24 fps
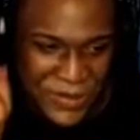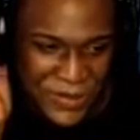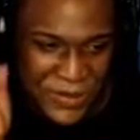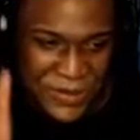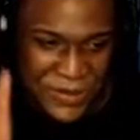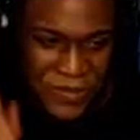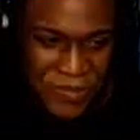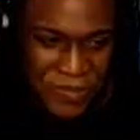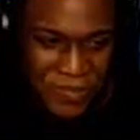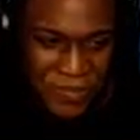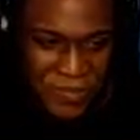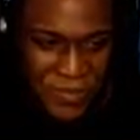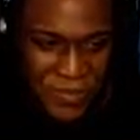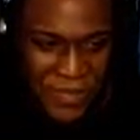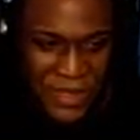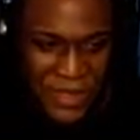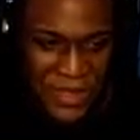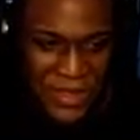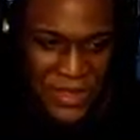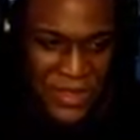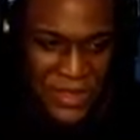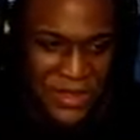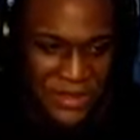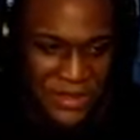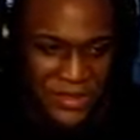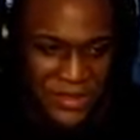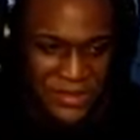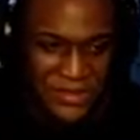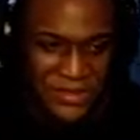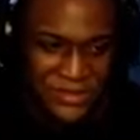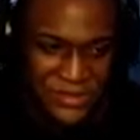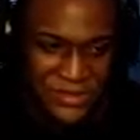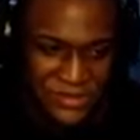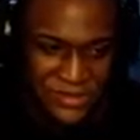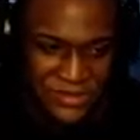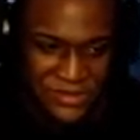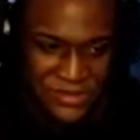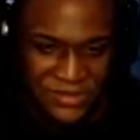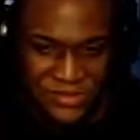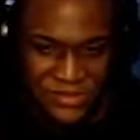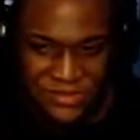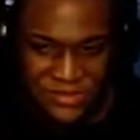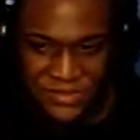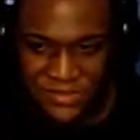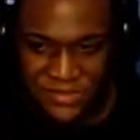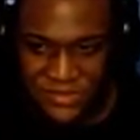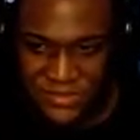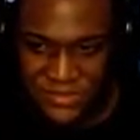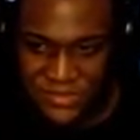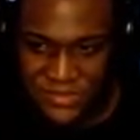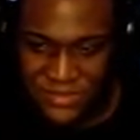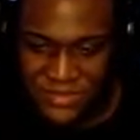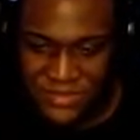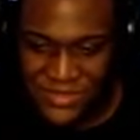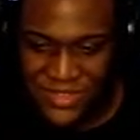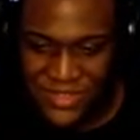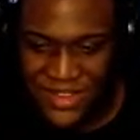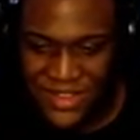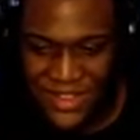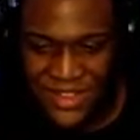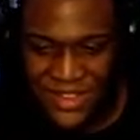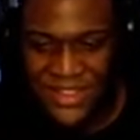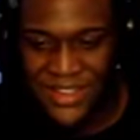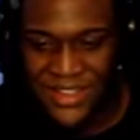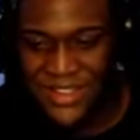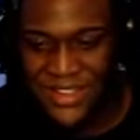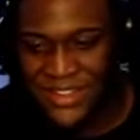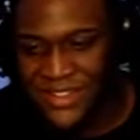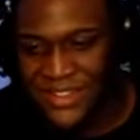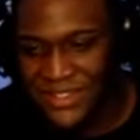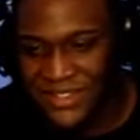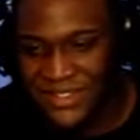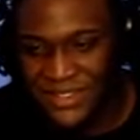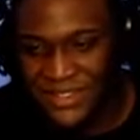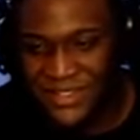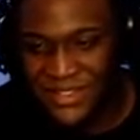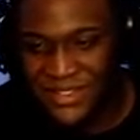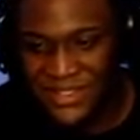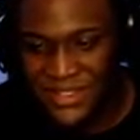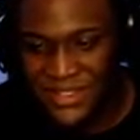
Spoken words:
(not speaking)